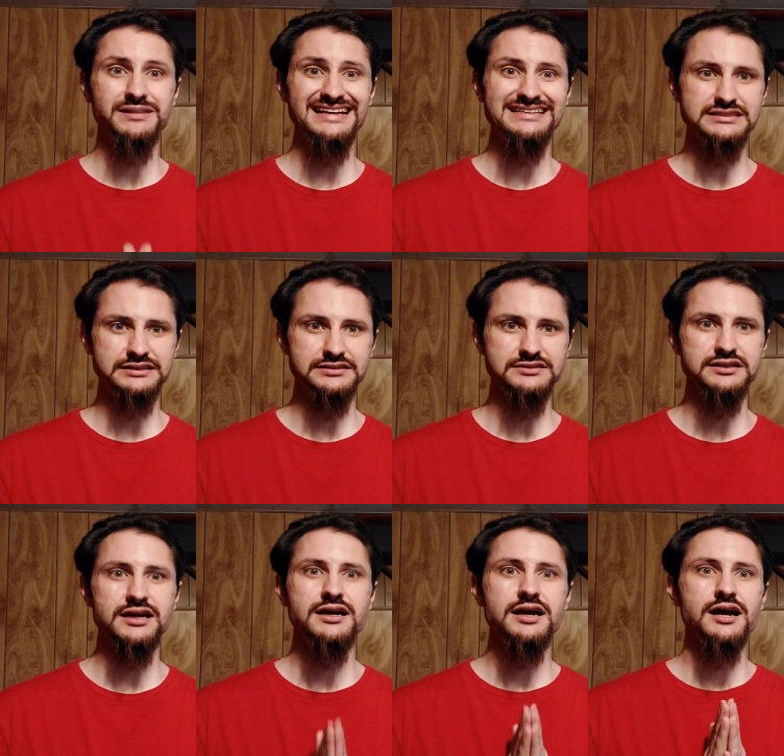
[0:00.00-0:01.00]

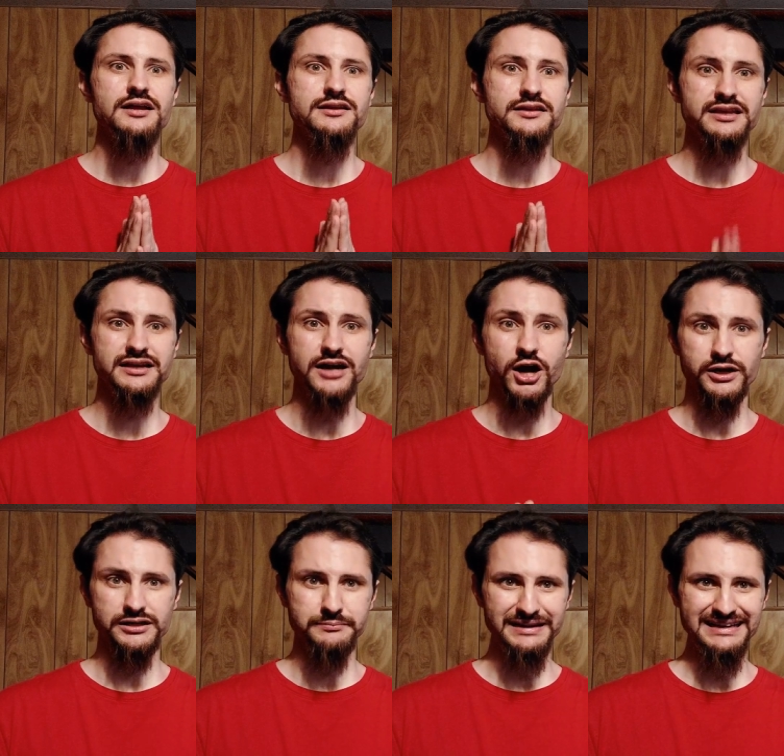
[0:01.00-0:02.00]
places the
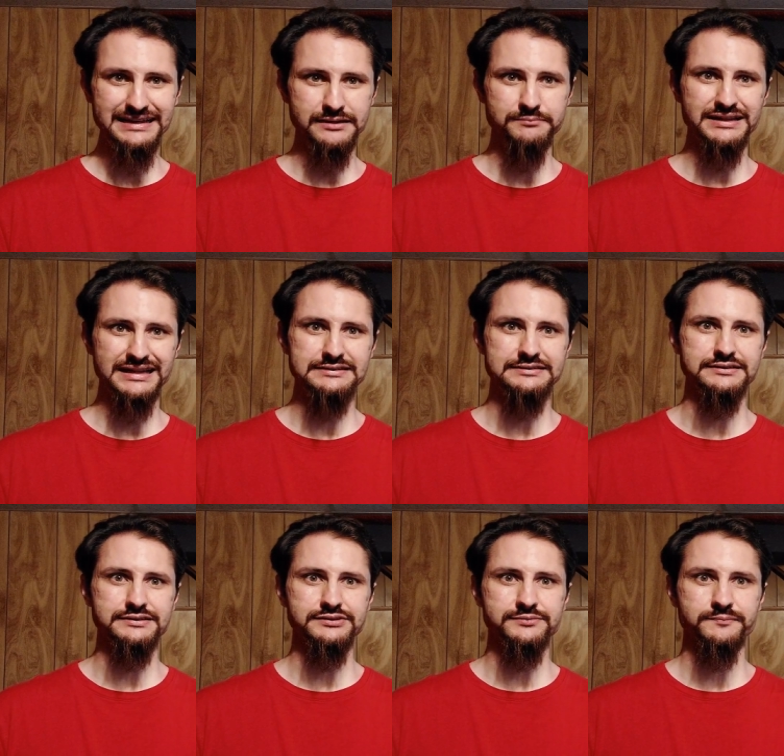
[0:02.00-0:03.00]
Archimedean
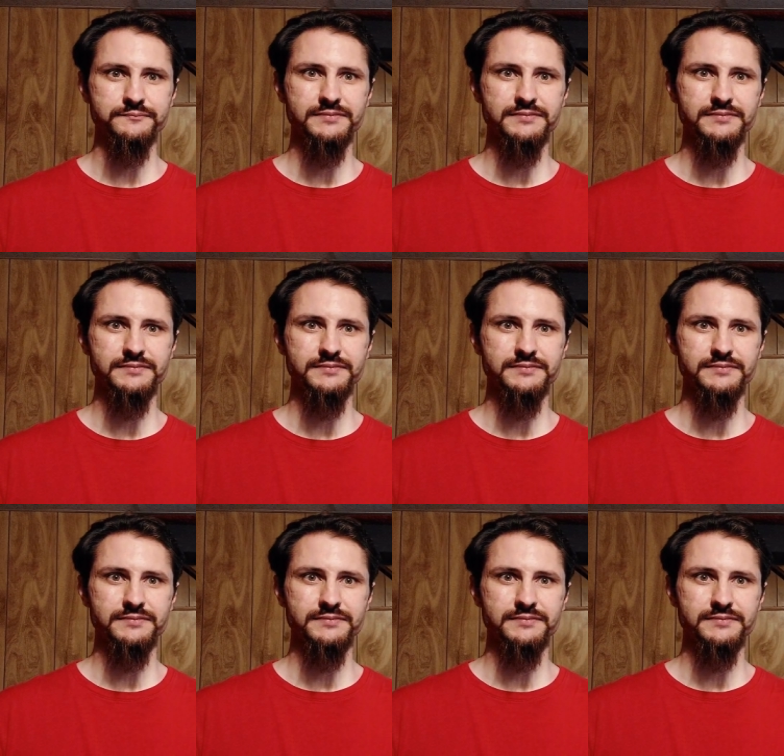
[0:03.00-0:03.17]
places.